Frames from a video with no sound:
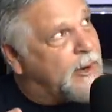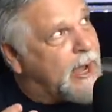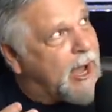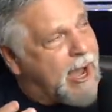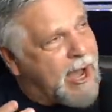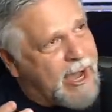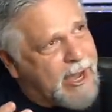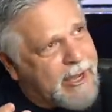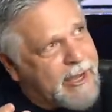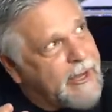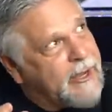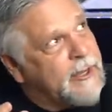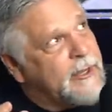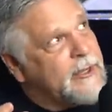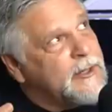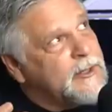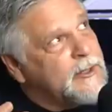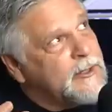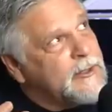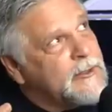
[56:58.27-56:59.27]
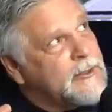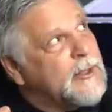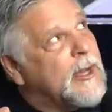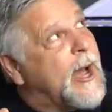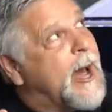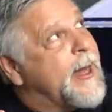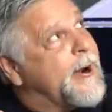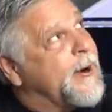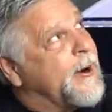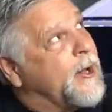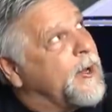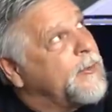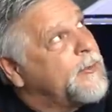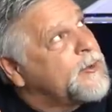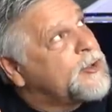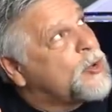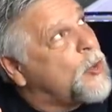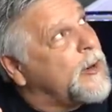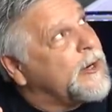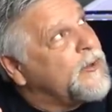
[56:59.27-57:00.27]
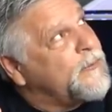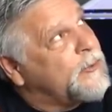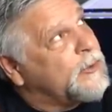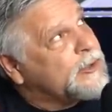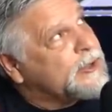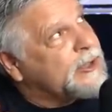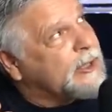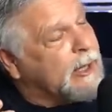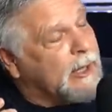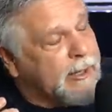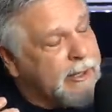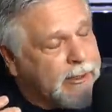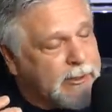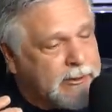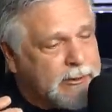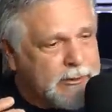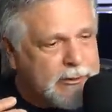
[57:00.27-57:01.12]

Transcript: high, I don't know, 20-foot ceiling.